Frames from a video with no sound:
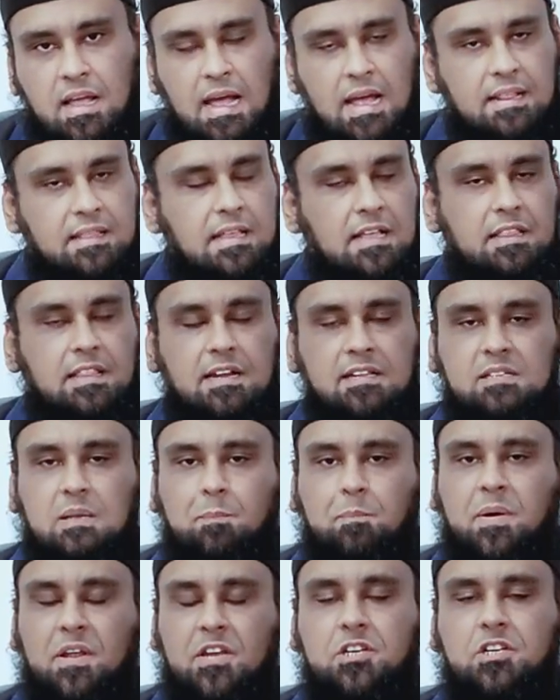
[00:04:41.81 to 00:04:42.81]
And then there is
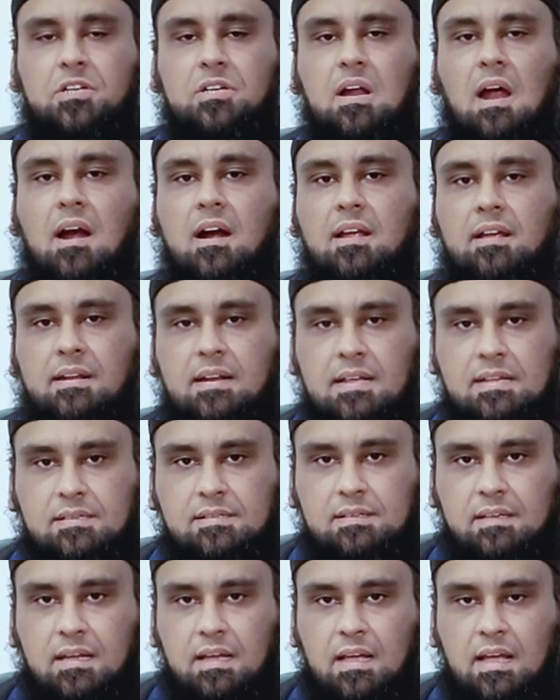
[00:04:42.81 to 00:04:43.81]
a pitch
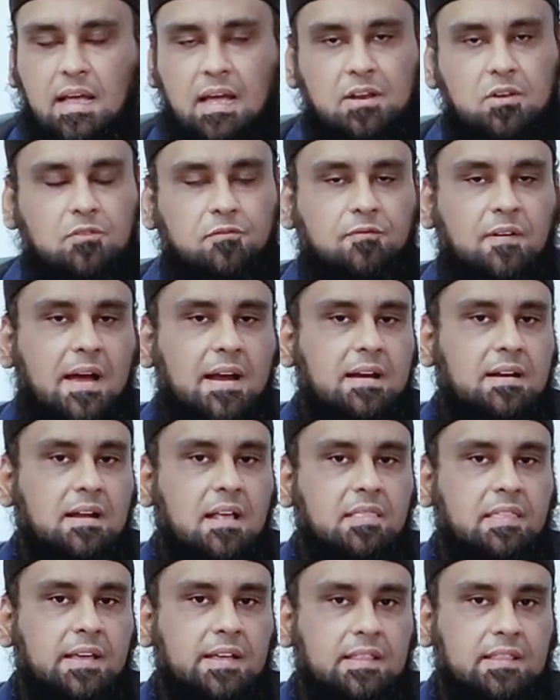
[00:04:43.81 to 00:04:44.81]
darkness and you find
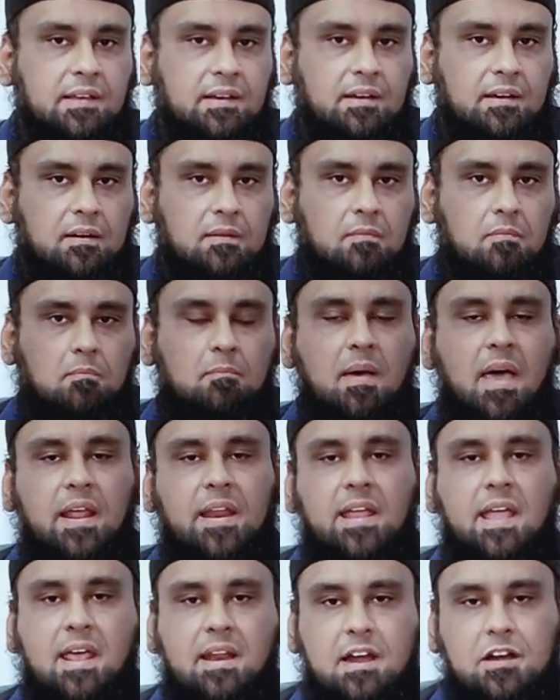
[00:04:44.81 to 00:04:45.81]
nothing there.
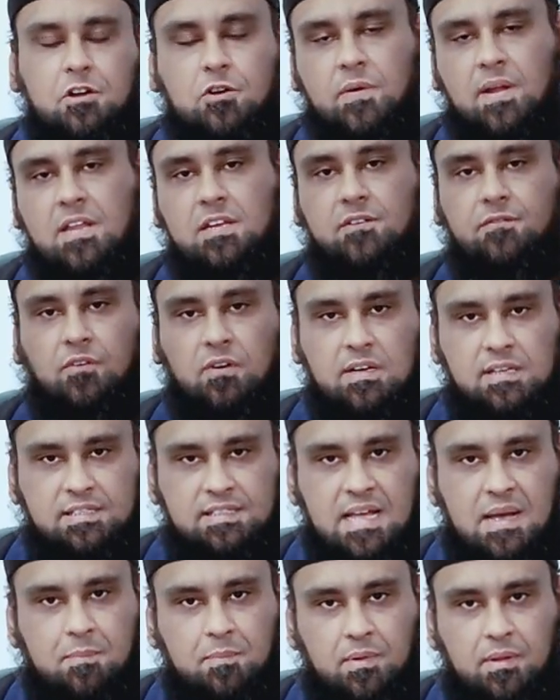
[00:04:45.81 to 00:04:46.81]
Mariana Trench, for
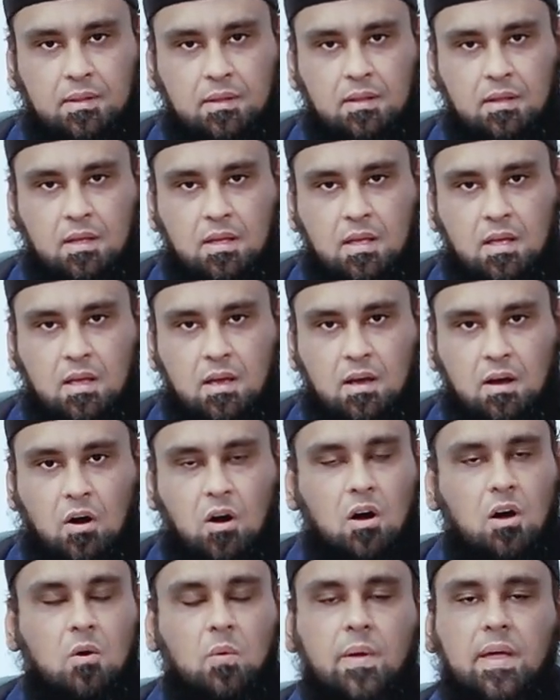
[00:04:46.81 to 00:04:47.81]
example
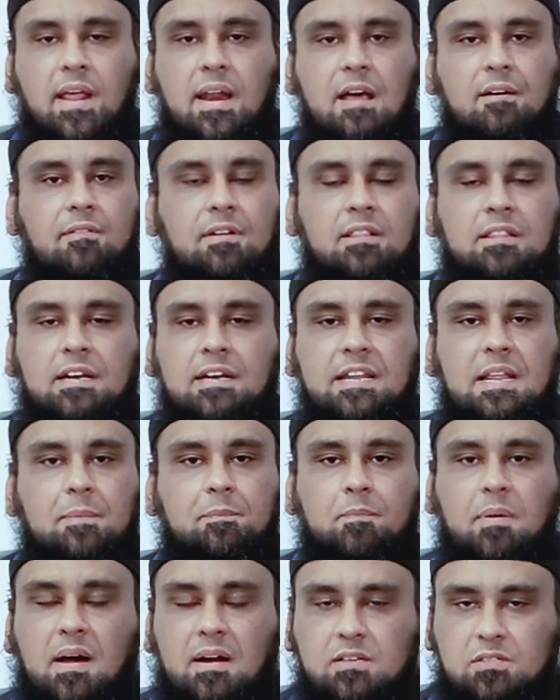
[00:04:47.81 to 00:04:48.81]
or wherever the
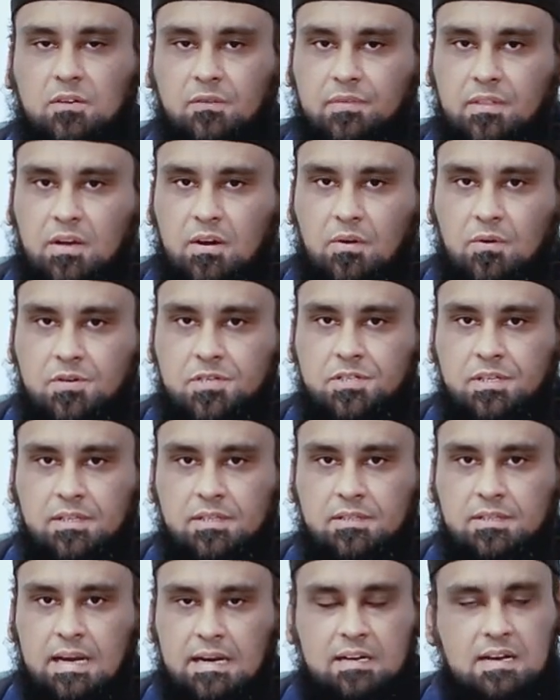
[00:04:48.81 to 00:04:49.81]
deep parts of the
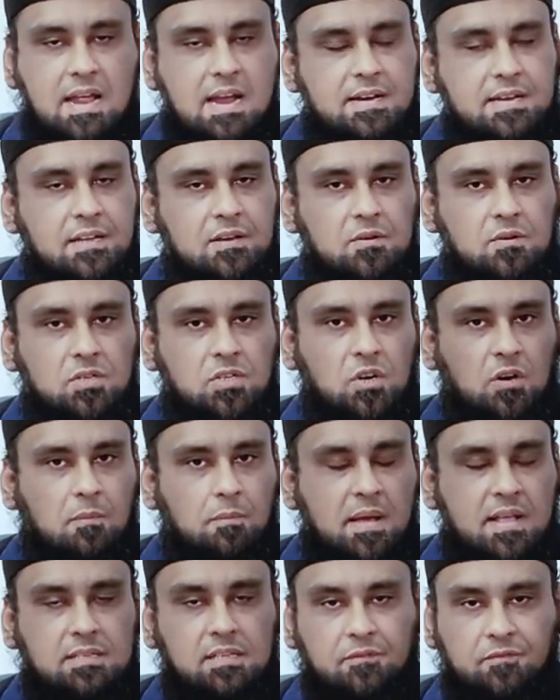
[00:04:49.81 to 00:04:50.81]
oceans, Atlantic Ocean or
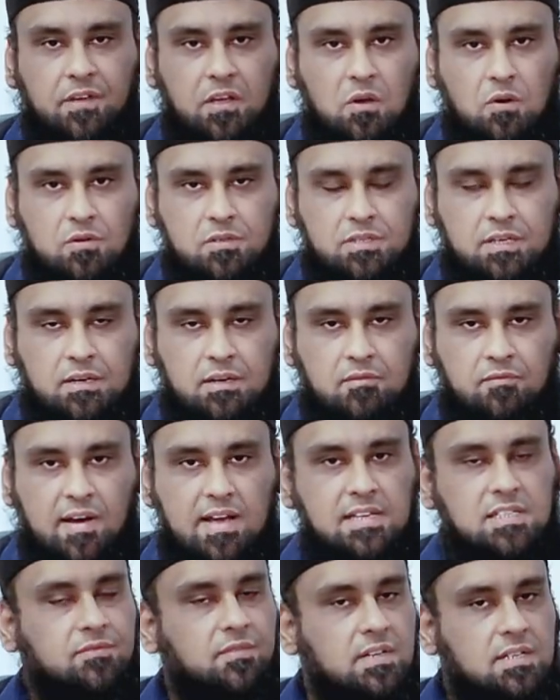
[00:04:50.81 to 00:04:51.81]
Pacific Ocean,
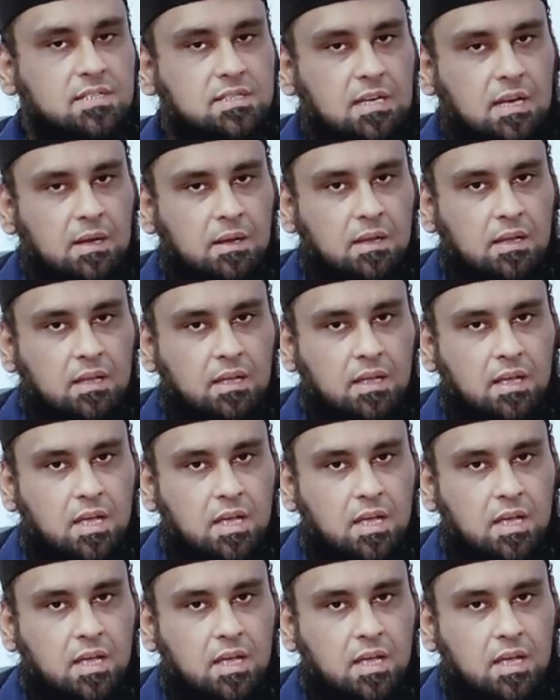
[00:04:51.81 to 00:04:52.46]
vice versa.